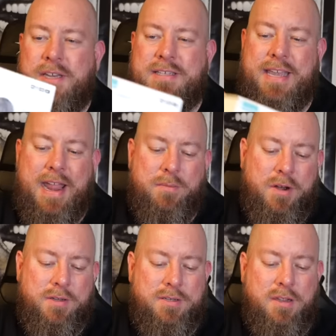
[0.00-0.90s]
of these
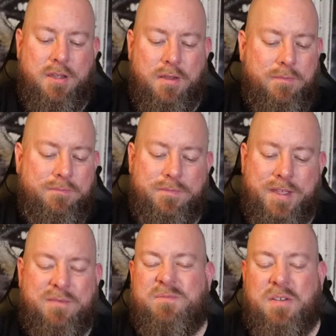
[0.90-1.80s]
cameras,
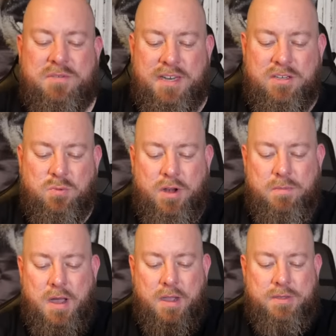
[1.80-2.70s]
like 15, 20
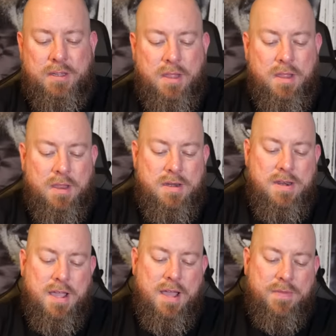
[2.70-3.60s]
bucks.
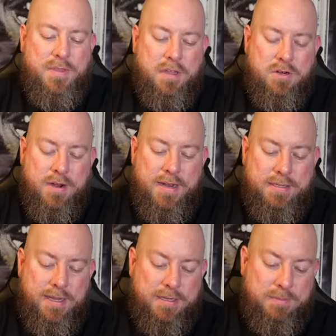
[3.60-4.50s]
Nothing
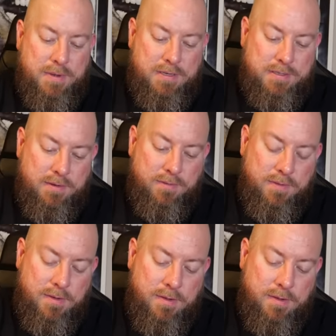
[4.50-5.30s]
crazy expensive.